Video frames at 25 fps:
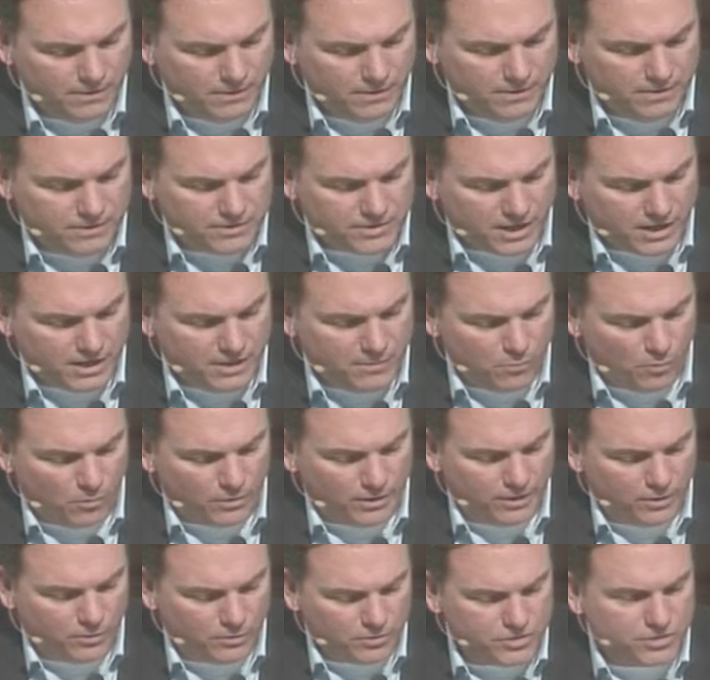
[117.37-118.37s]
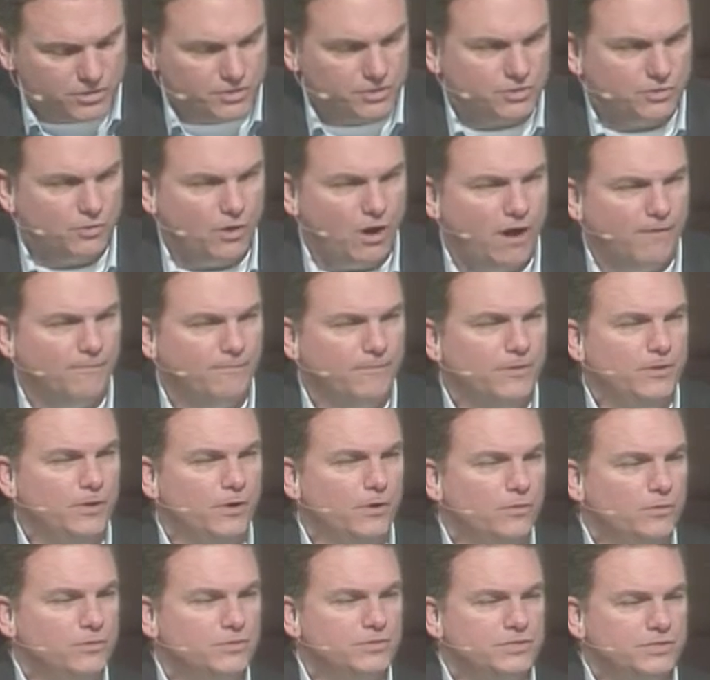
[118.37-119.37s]
Sunday morning Christians are often
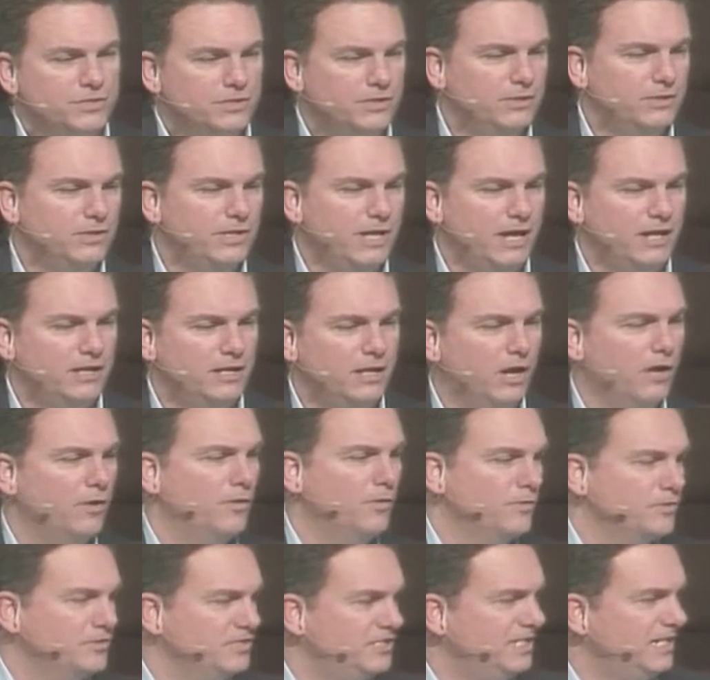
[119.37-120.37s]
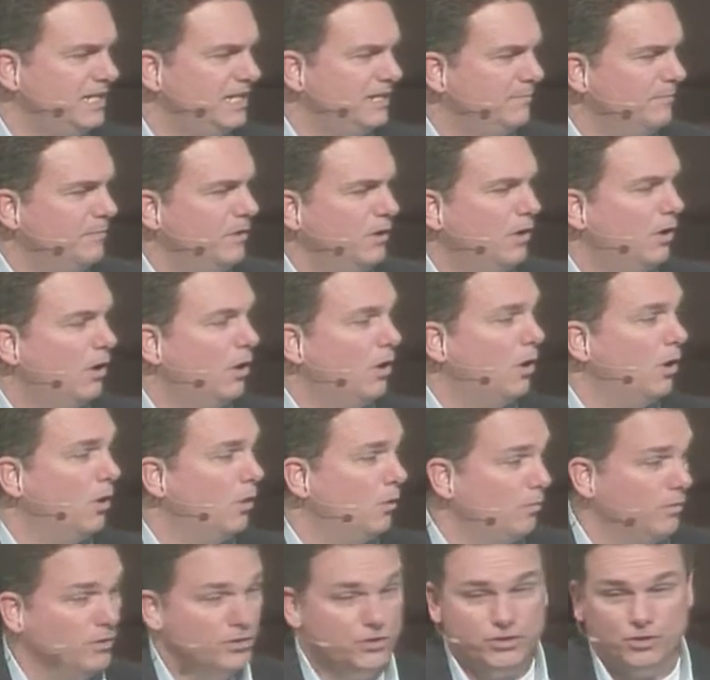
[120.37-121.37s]
those that others deem,
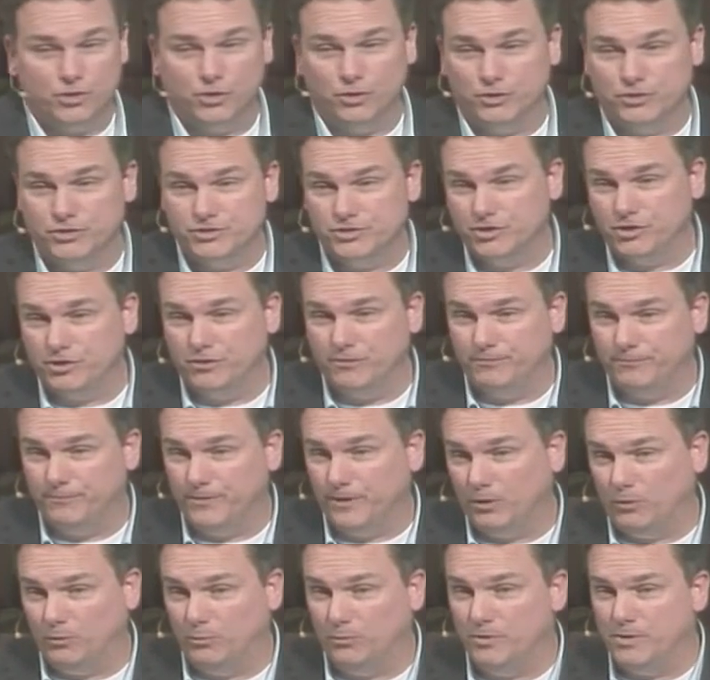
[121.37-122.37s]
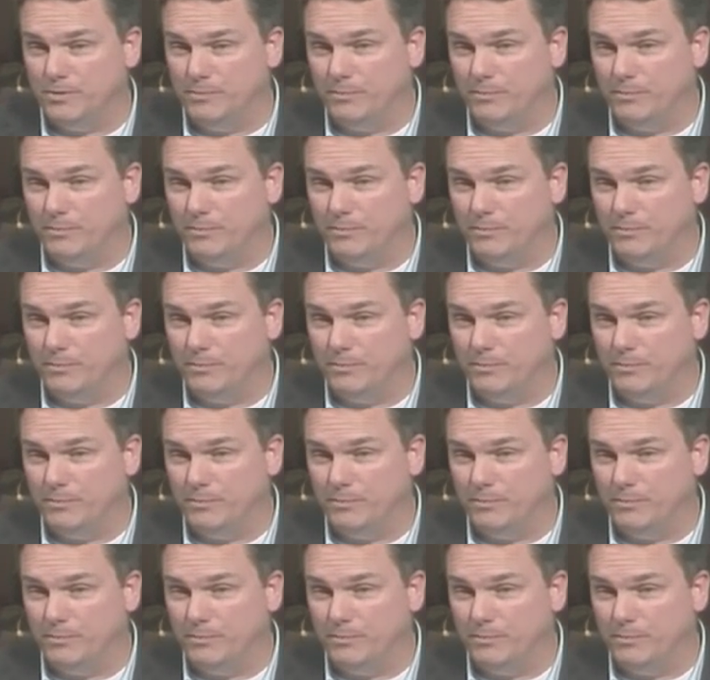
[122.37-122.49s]
the church. They're filled with a